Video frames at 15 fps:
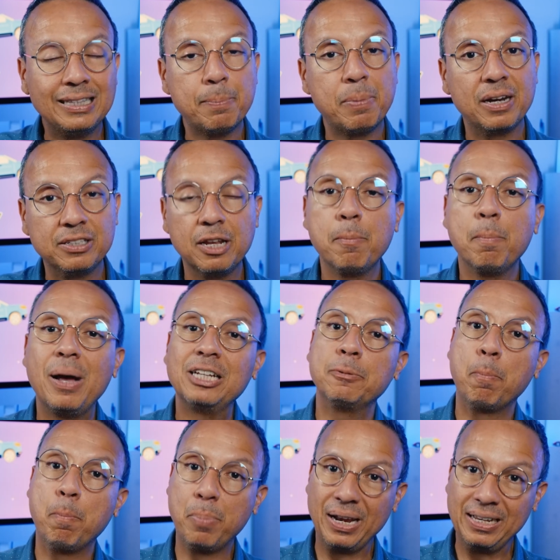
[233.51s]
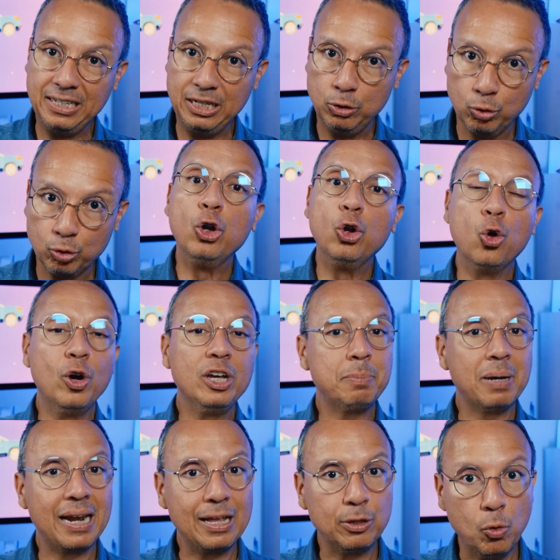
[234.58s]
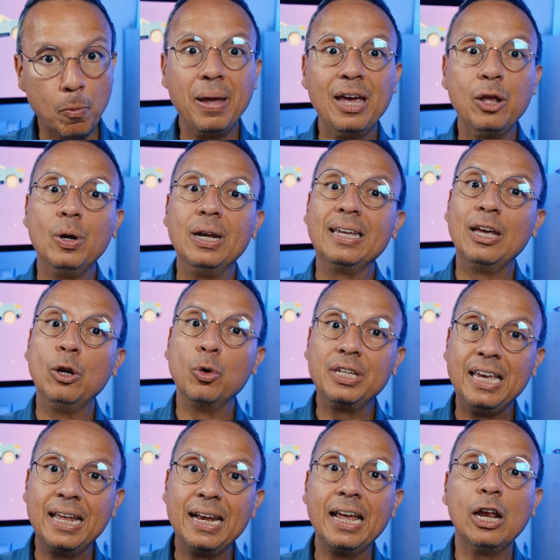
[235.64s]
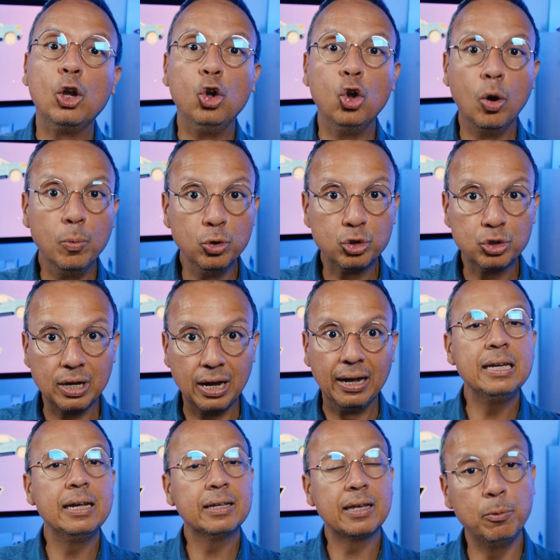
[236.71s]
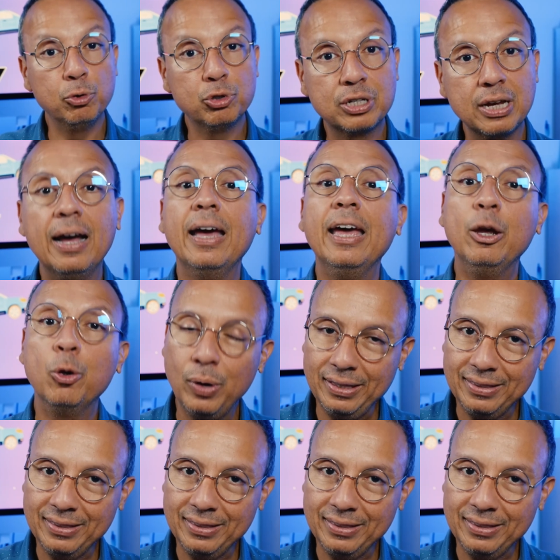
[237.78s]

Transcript: It's not cheap, but those who want it seek it out, and those who seek find it.